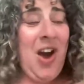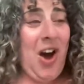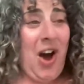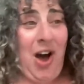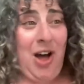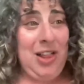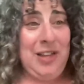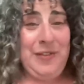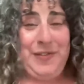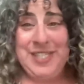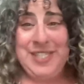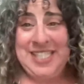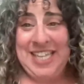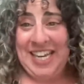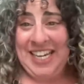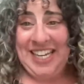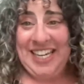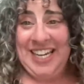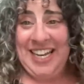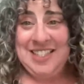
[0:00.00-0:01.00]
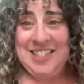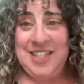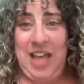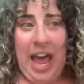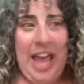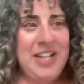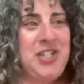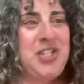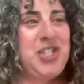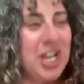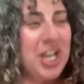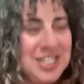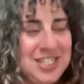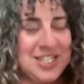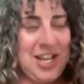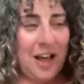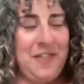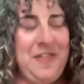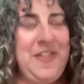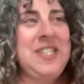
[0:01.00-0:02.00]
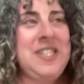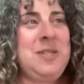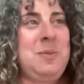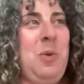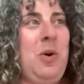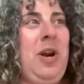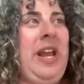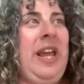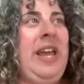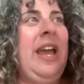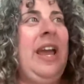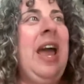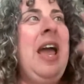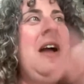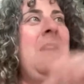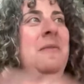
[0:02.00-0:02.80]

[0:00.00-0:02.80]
all of a sudden I just saw this morning